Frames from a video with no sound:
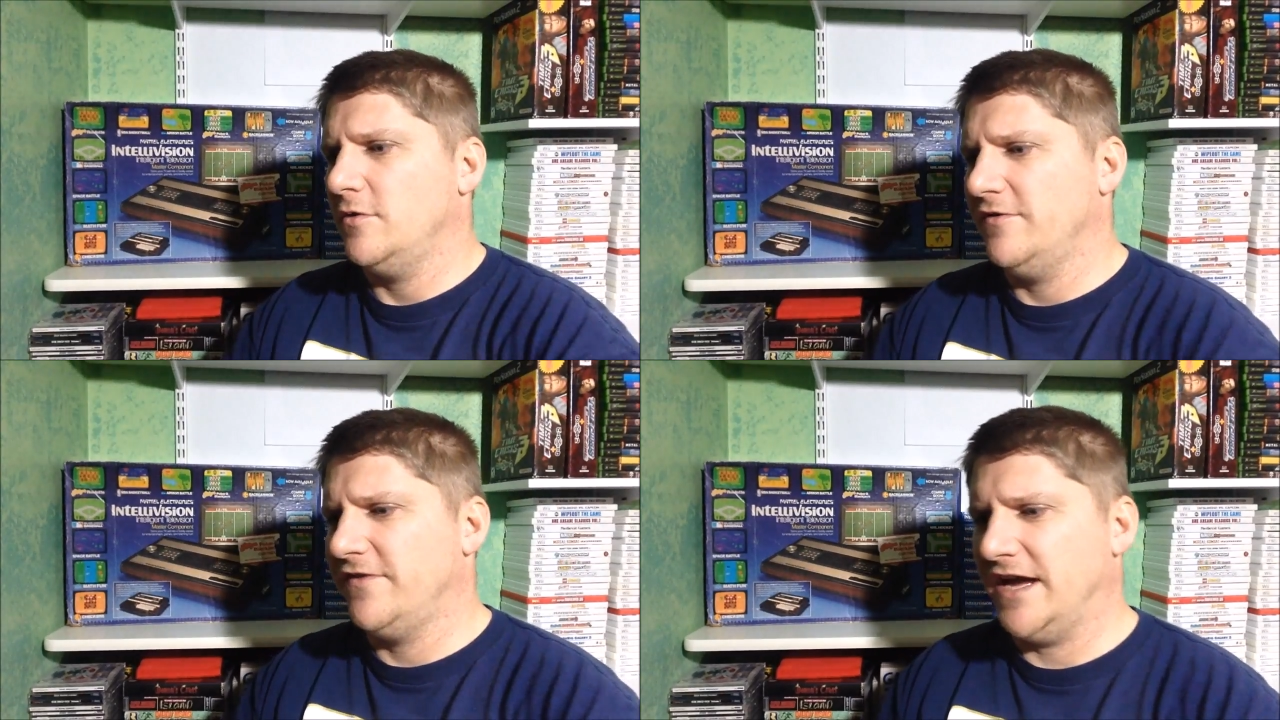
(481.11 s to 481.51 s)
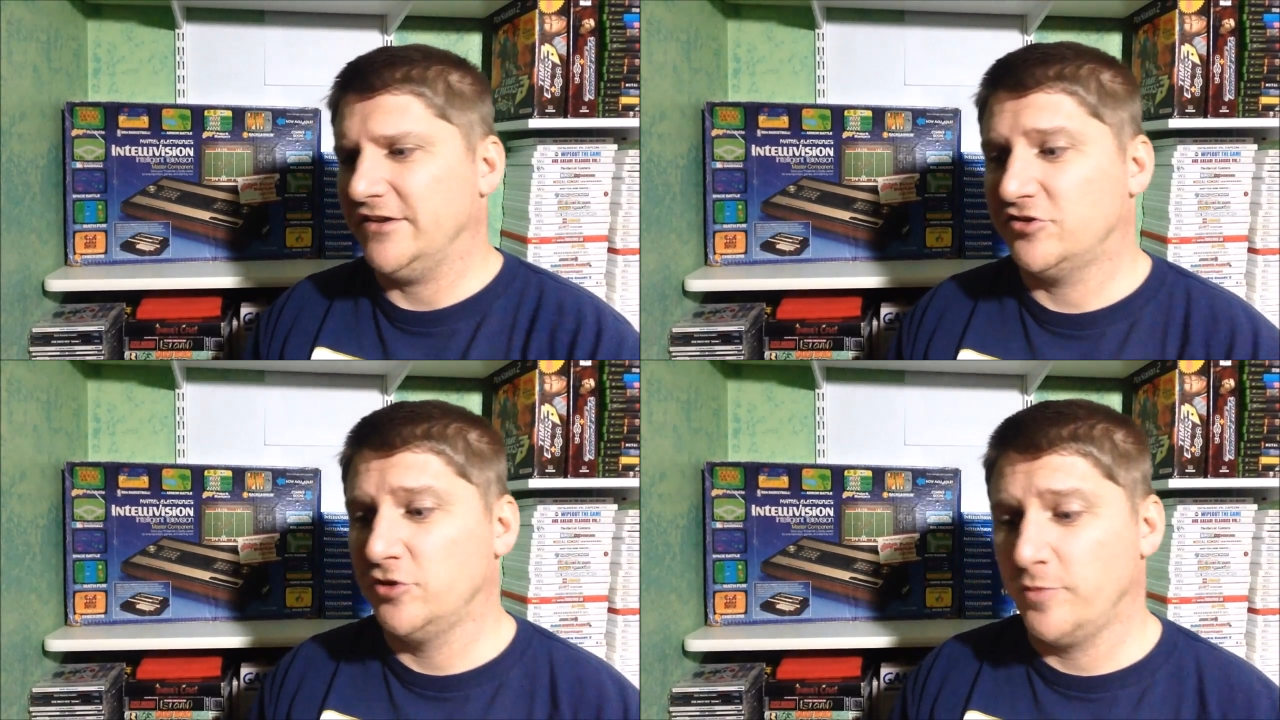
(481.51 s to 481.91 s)
We've
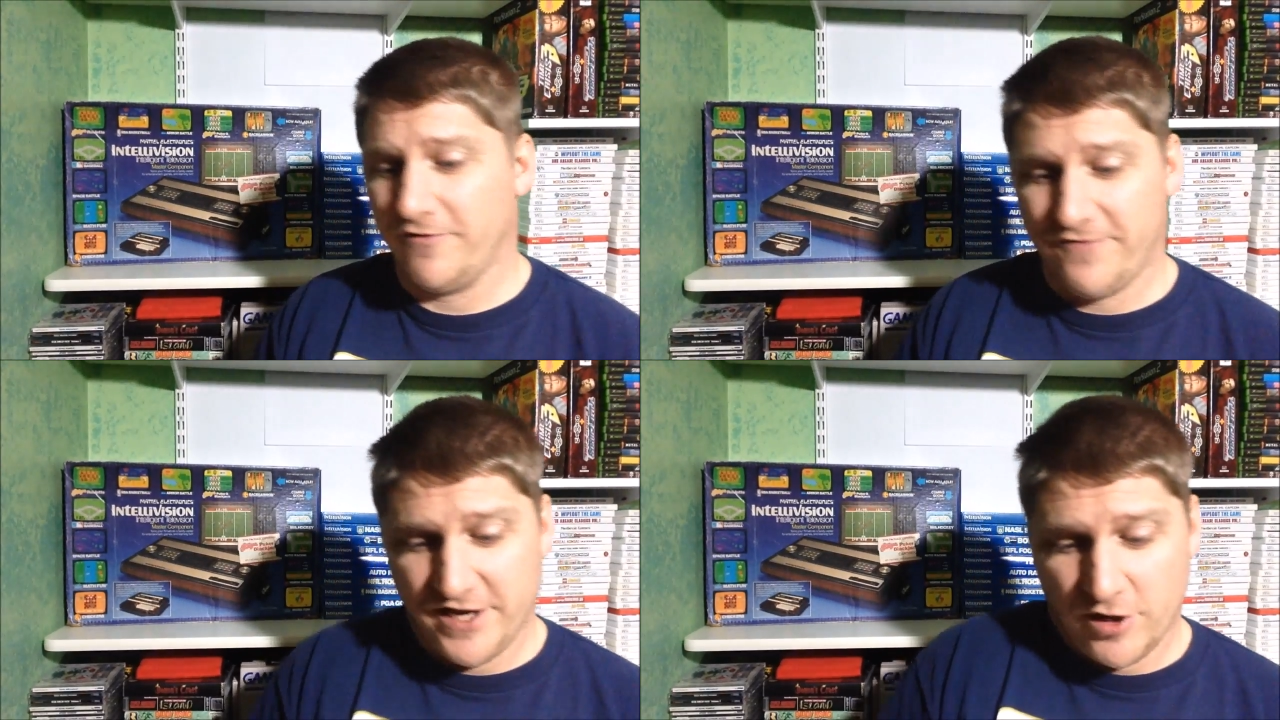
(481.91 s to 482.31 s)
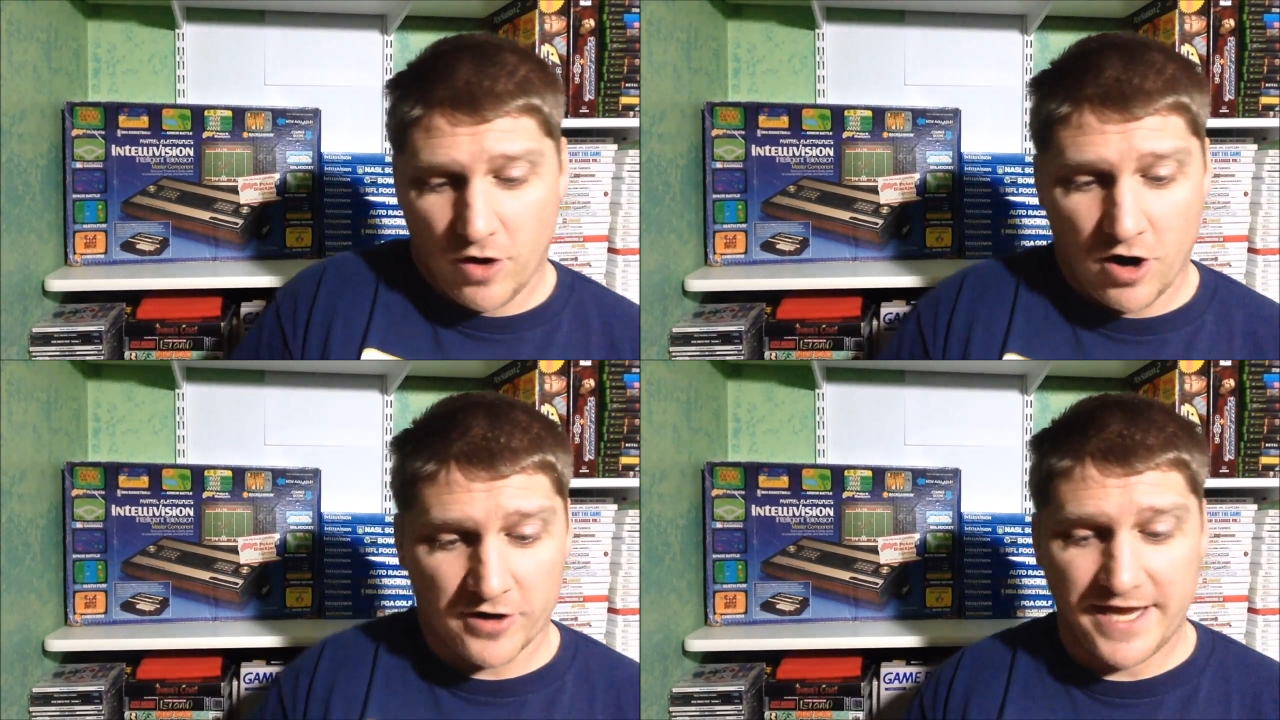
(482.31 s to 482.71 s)
got Super
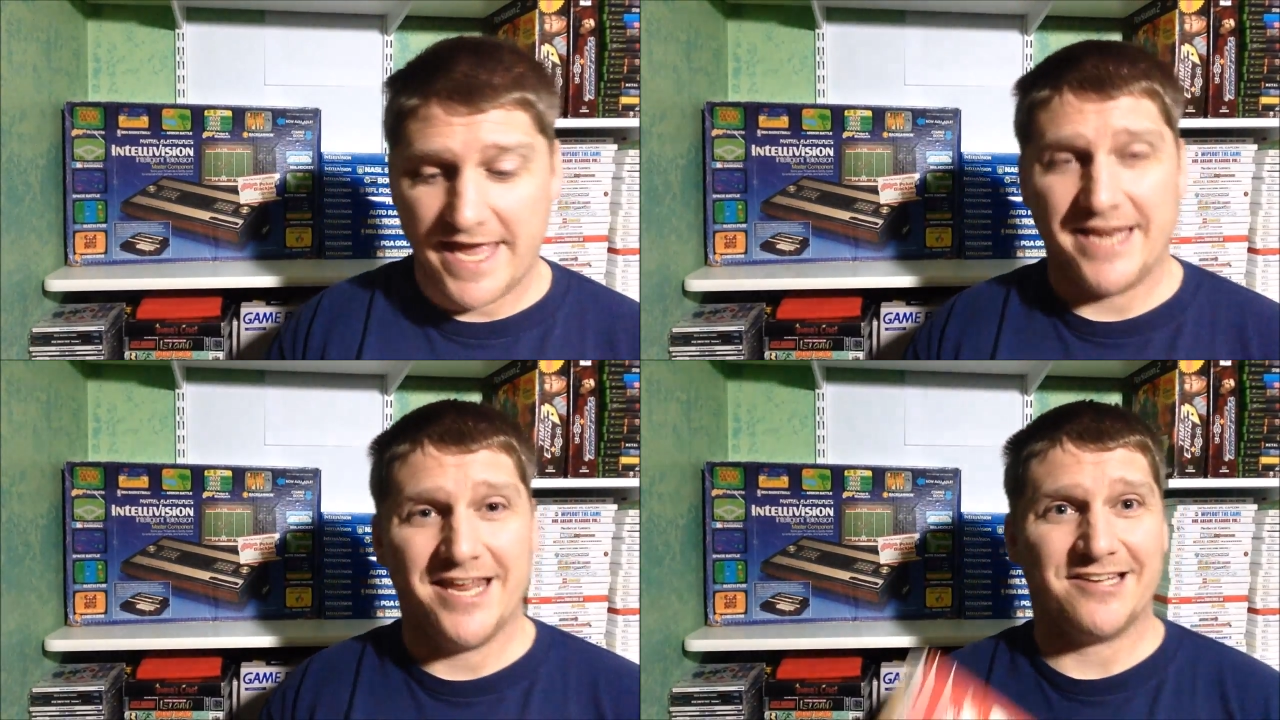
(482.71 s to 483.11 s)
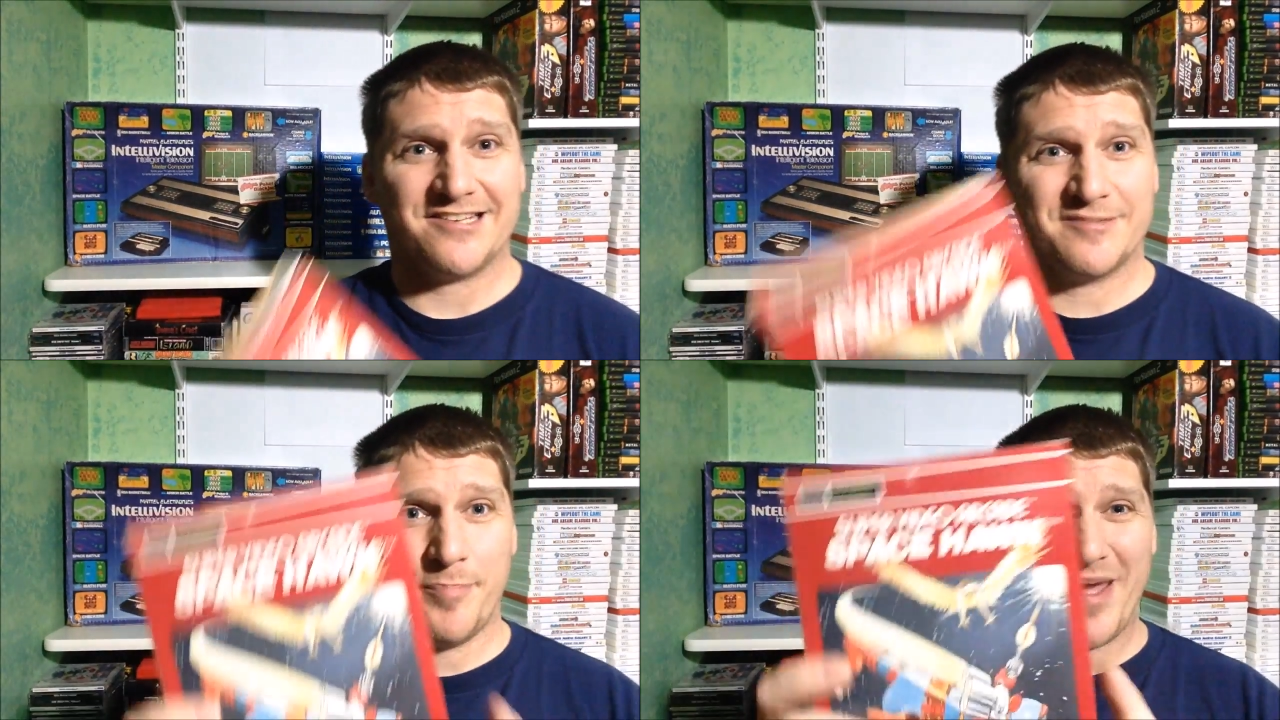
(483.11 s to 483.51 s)
Video Arcade
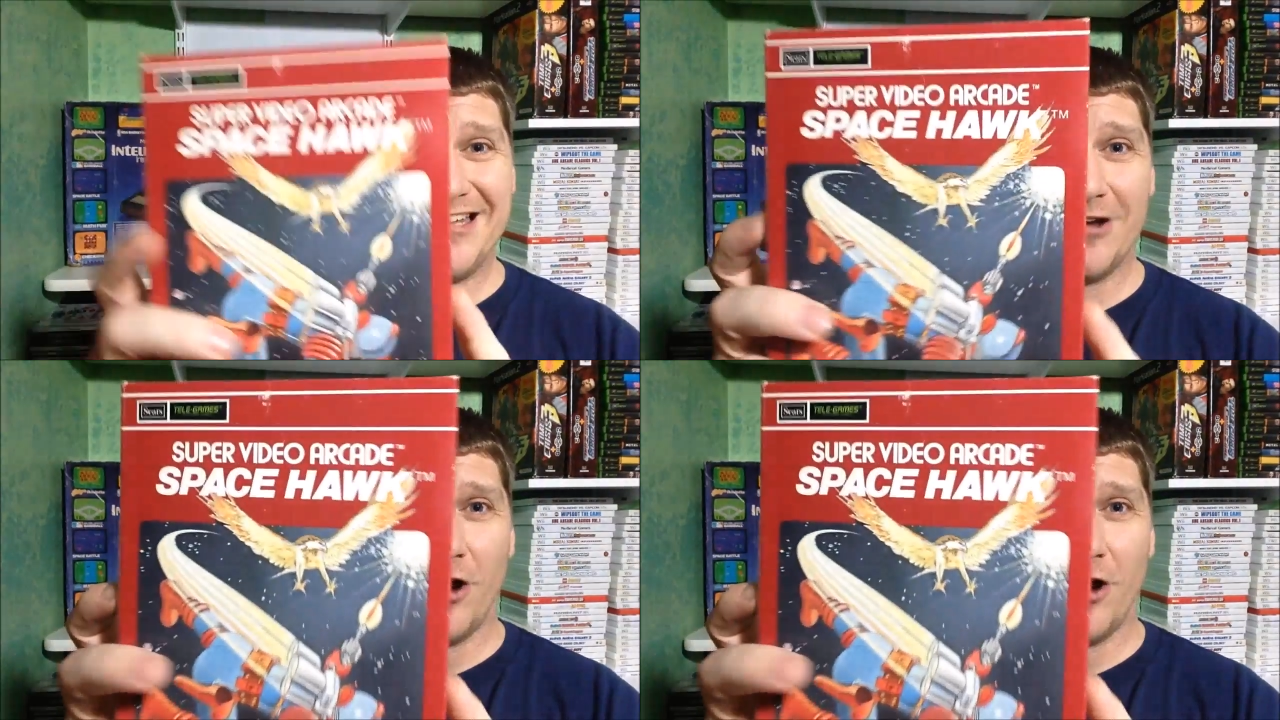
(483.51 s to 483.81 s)
Space